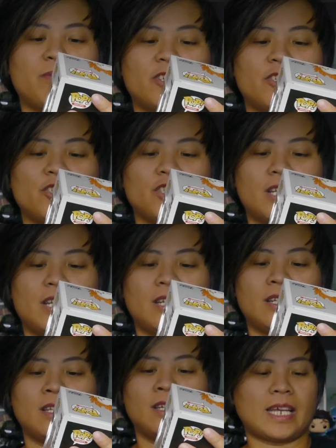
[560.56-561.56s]

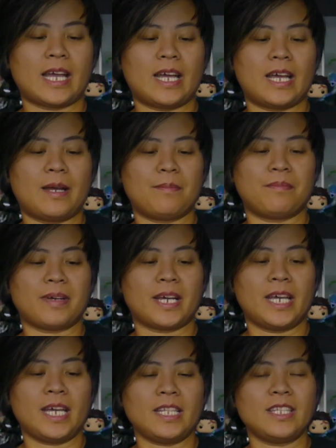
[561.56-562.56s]
version. I
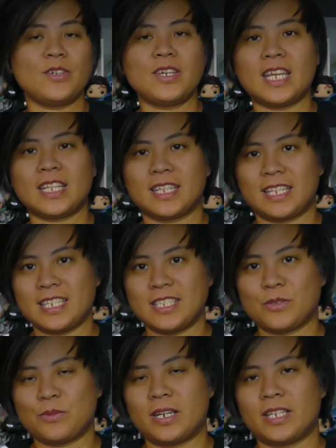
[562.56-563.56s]
have to get
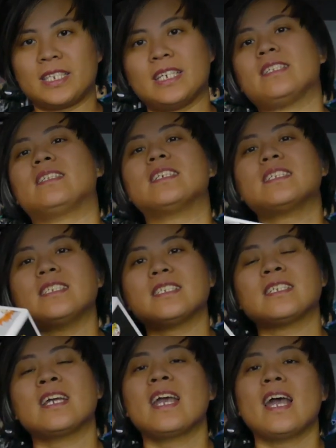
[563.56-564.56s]
this one. And
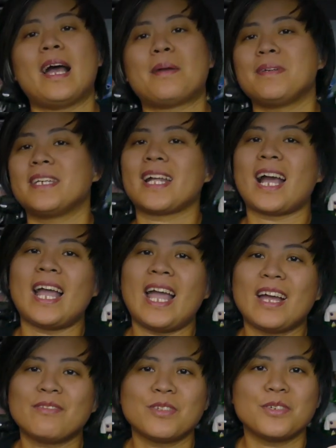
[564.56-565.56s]
I
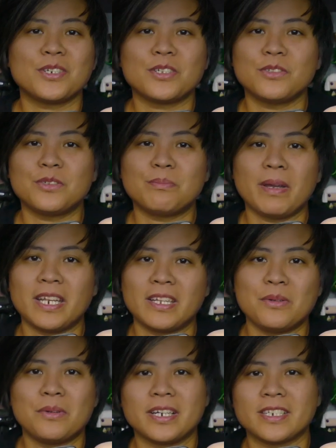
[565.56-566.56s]
have to include
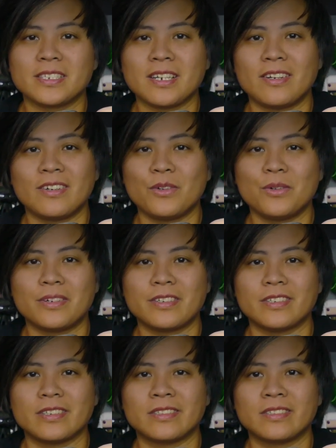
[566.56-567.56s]
Pennywise on
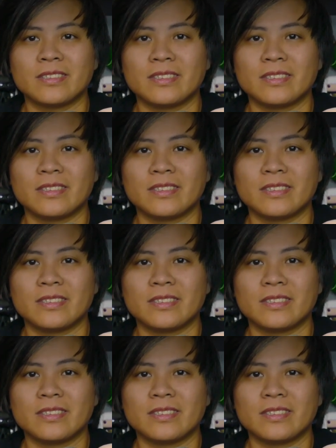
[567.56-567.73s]
horror.